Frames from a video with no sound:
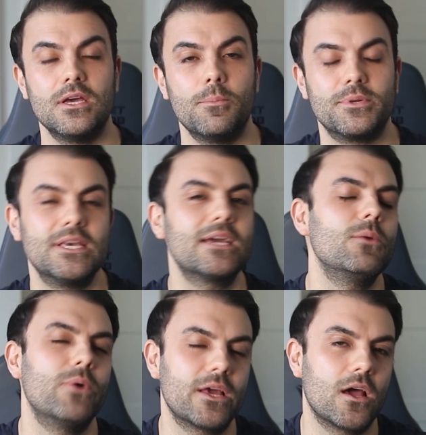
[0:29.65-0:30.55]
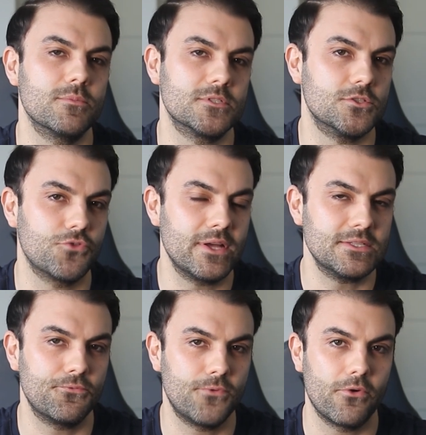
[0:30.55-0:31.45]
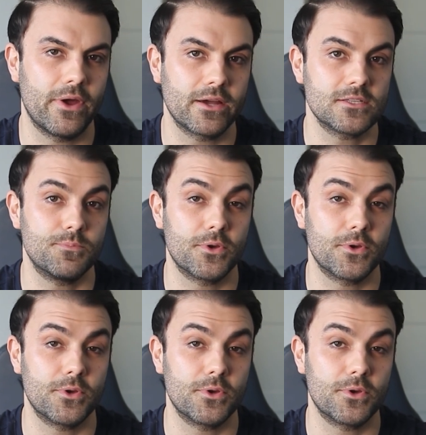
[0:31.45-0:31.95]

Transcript: particularly when it comes to trading Forex,